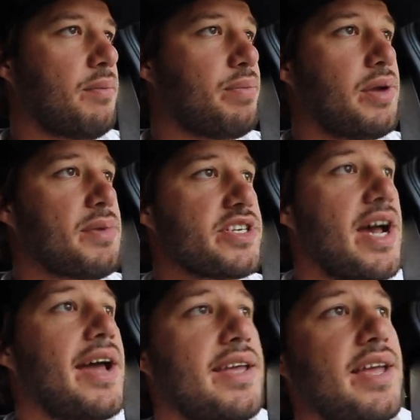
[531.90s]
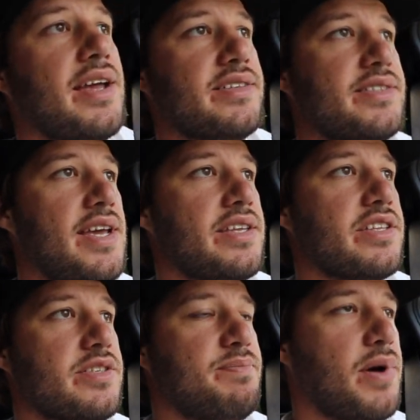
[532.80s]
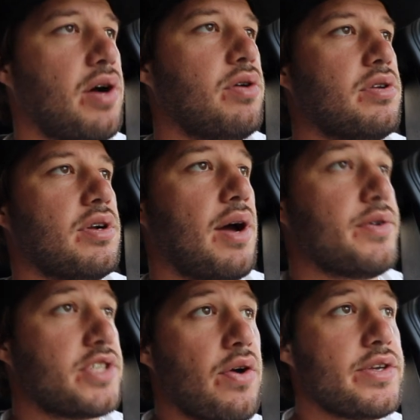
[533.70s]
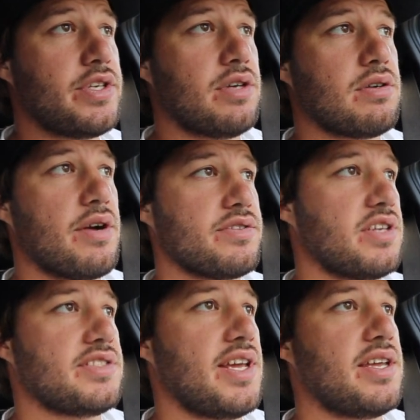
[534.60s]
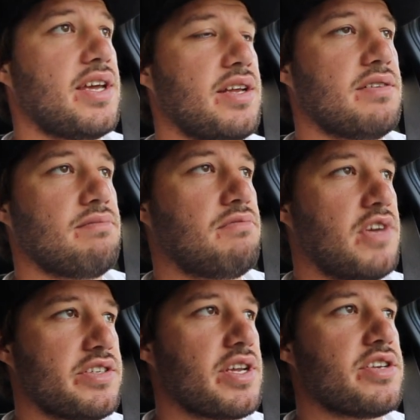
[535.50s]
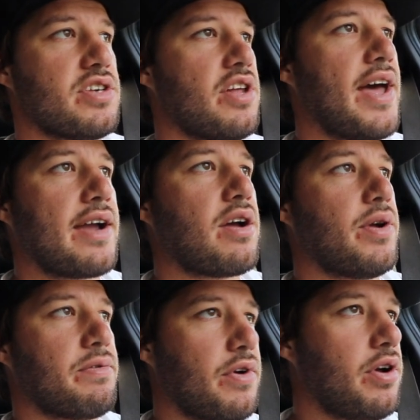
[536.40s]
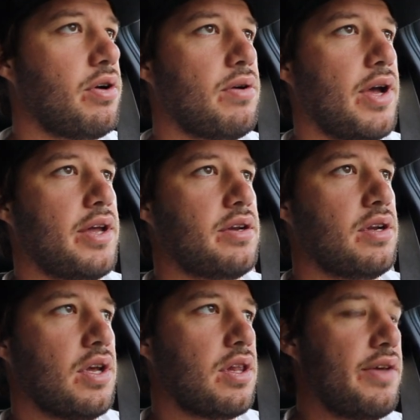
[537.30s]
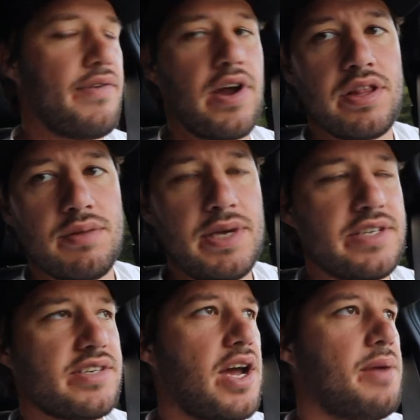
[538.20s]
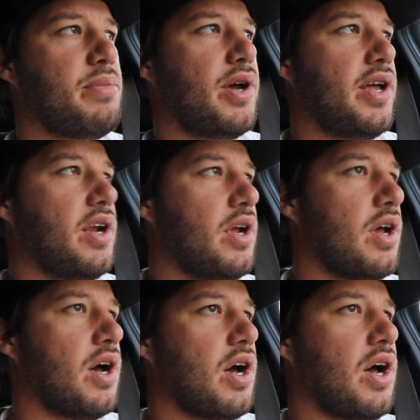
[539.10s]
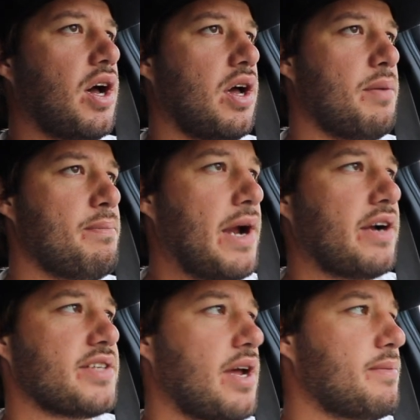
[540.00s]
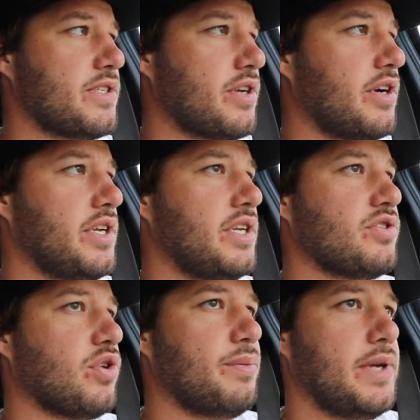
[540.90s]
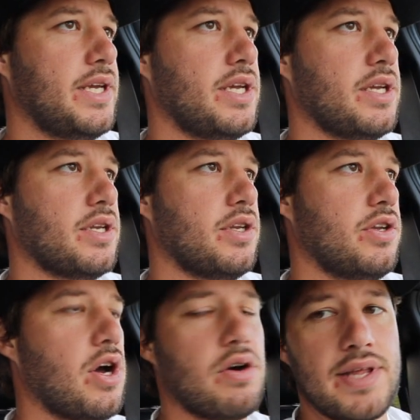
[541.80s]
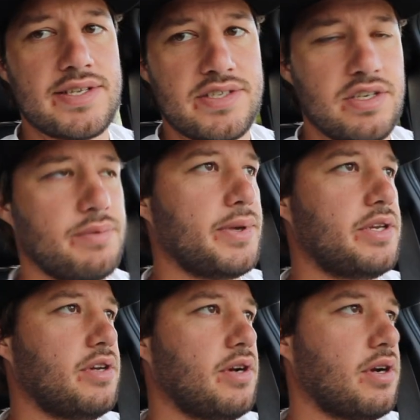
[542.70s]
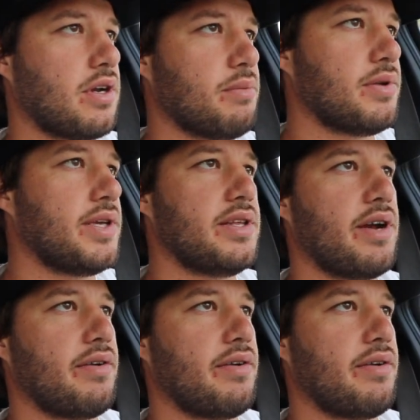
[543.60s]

pretty much I can't take this boat. I was going to take it contingent on that going through and live on it in the meantime, but maritime attorney told me, no, that's stupid, you're completely at